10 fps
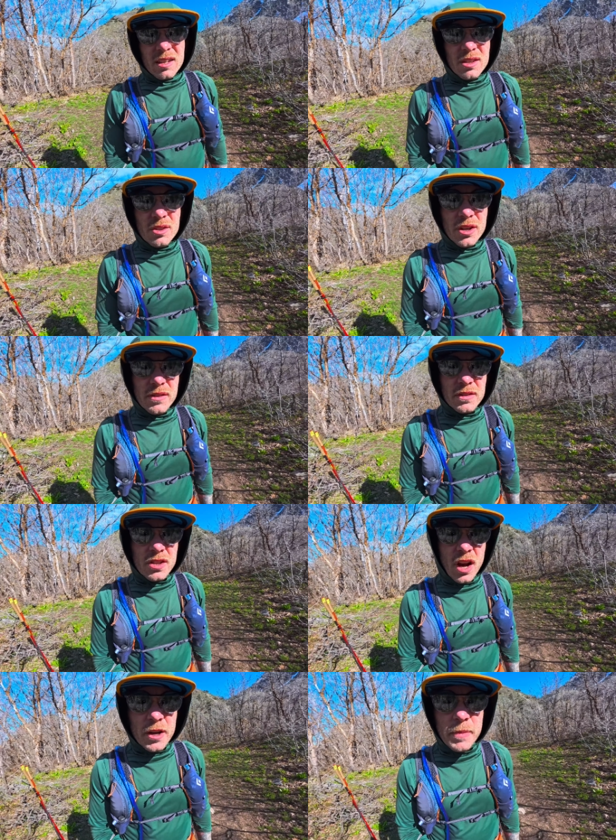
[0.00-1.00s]
You don't even
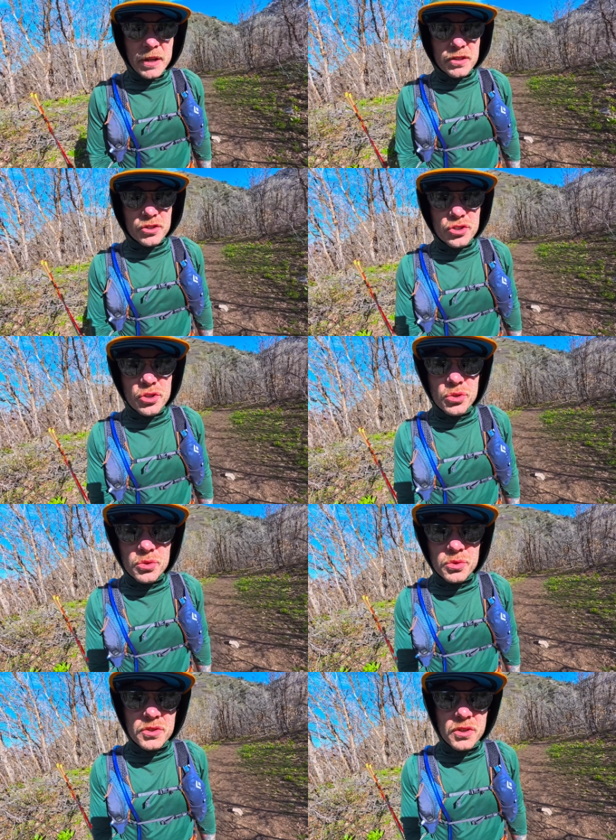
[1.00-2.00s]
talk about the
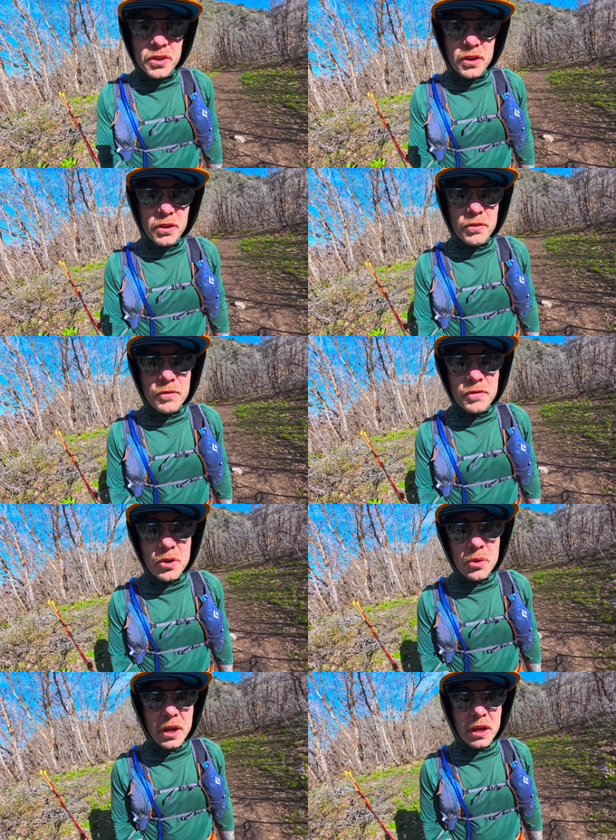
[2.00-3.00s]
shoes you're
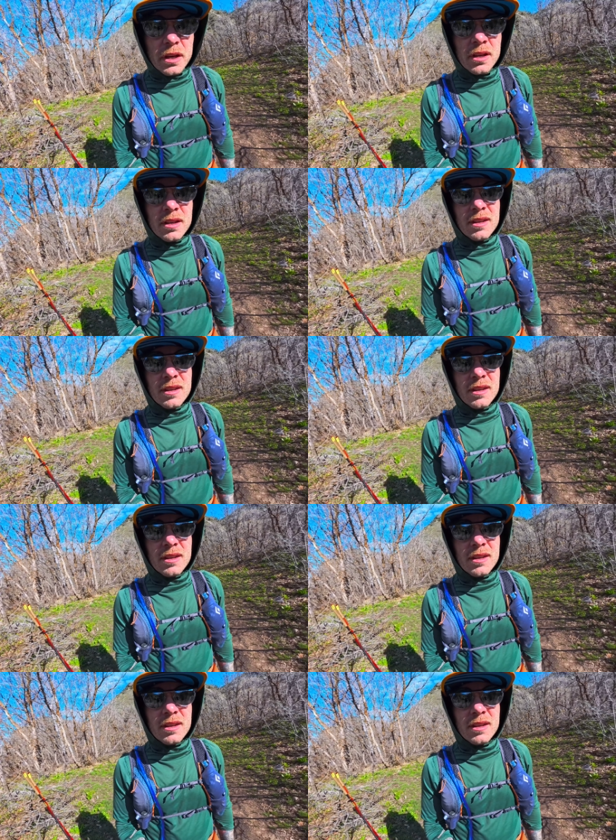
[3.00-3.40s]
reviewing.